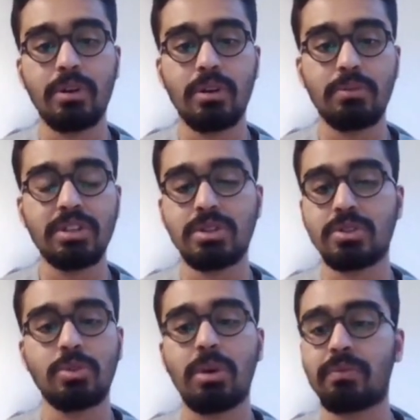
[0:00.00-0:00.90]
a
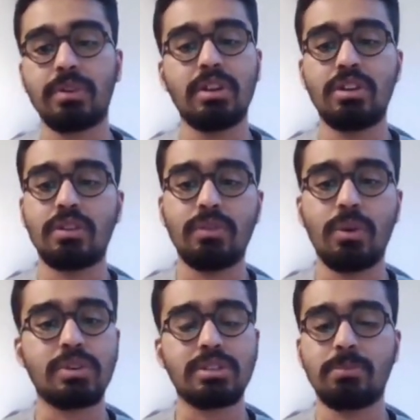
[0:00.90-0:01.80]
research group after an
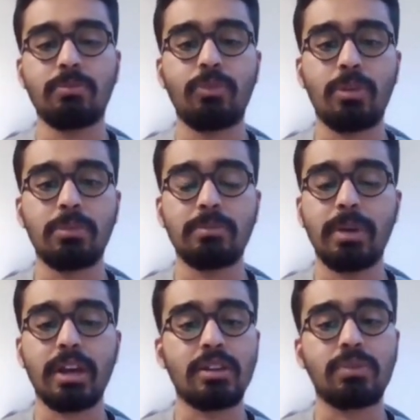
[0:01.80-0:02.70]
interview or some formal
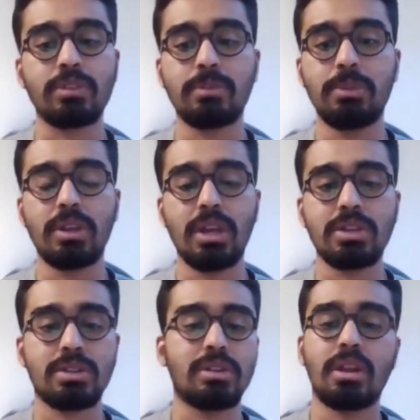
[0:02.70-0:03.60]
back and forth
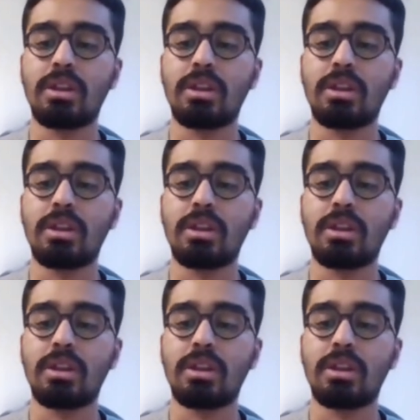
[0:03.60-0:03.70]
communication.